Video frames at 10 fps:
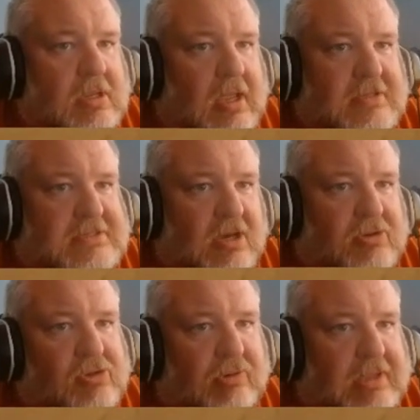until
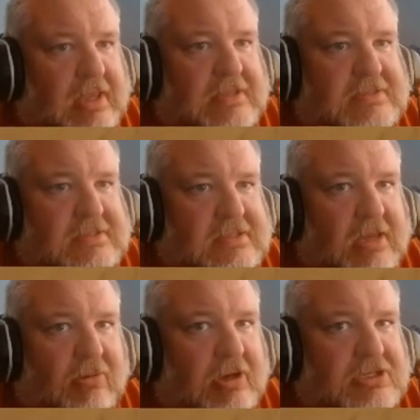you get the
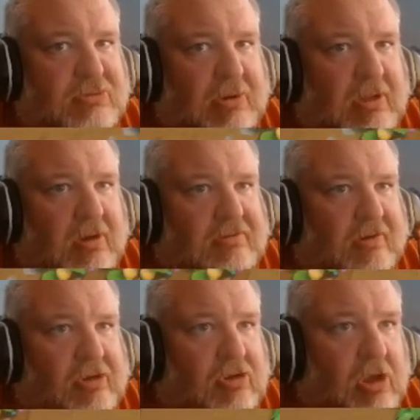upgraded sprinkler,
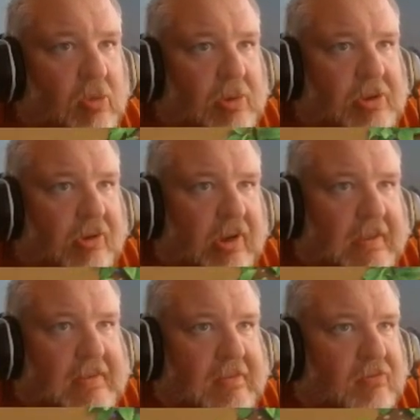until you know when you're going
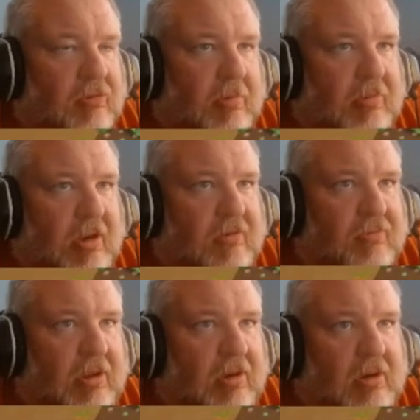to get the other upgraded
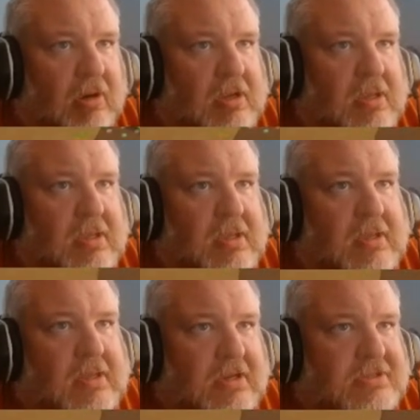sprinkler,
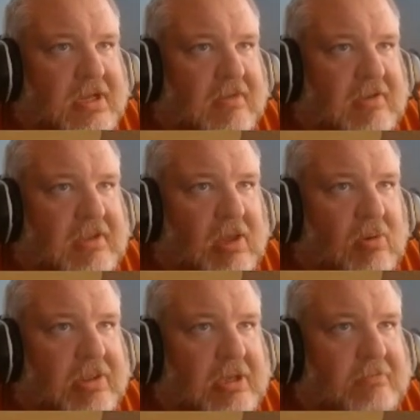you're just going to have to deal with it.